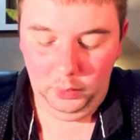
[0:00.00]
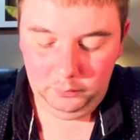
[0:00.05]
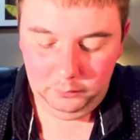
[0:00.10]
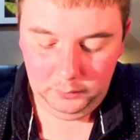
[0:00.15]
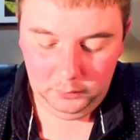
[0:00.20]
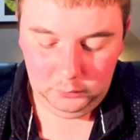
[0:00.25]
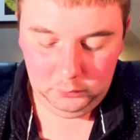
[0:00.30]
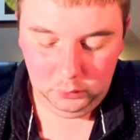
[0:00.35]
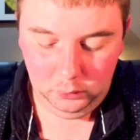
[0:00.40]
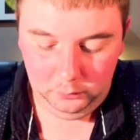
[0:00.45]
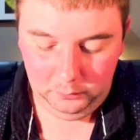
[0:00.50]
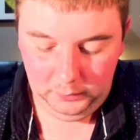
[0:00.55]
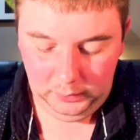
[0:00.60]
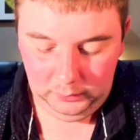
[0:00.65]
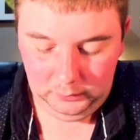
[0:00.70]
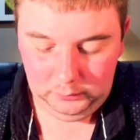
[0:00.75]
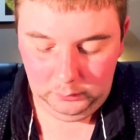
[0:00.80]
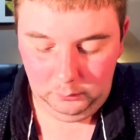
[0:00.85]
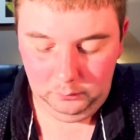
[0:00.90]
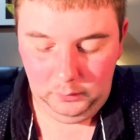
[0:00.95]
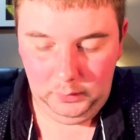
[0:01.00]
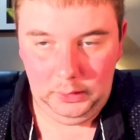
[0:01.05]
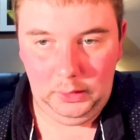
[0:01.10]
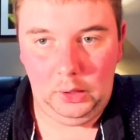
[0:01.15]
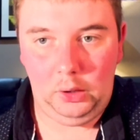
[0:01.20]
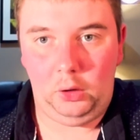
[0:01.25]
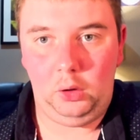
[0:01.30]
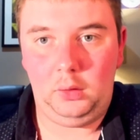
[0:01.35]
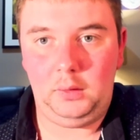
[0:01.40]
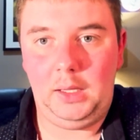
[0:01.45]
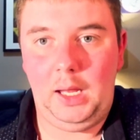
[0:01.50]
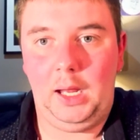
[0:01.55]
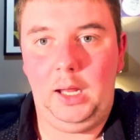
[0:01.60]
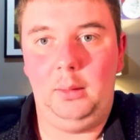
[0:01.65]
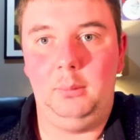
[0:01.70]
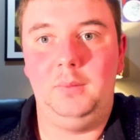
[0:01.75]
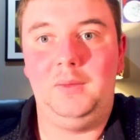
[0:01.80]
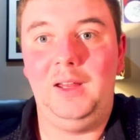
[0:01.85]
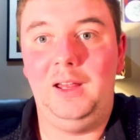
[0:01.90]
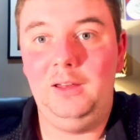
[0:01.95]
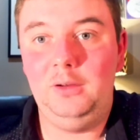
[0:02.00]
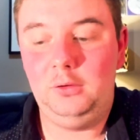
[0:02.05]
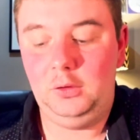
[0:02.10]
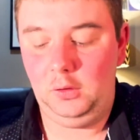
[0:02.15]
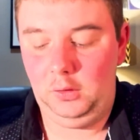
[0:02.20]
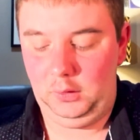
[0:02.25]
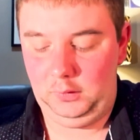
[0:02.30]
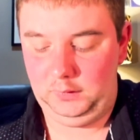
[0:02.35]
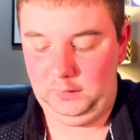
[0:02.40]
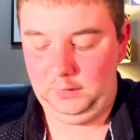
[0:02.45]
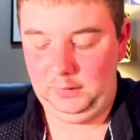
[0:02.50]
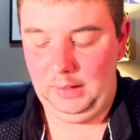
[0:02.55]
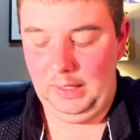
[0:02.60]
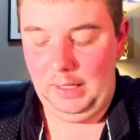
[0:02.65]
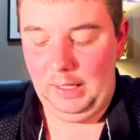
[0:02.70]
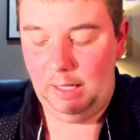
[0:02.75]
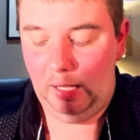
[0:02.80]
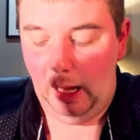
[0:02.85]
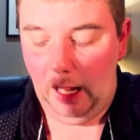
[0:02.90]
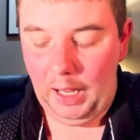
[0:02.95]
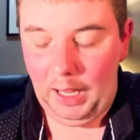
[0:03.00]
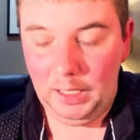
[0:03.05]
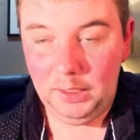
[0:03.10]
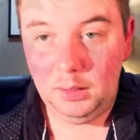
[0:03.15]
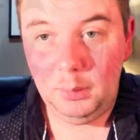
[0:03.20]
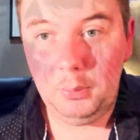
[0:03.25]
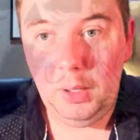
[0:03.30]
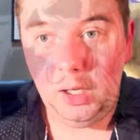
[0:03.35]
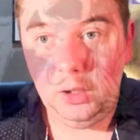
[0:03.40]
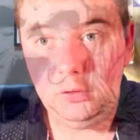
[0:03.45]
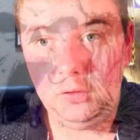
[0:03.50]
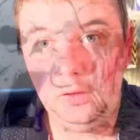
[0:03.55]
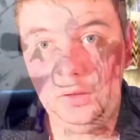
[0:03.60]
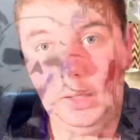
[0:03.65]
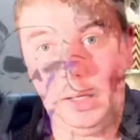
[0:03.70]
official Phantom video game t-shirts, animation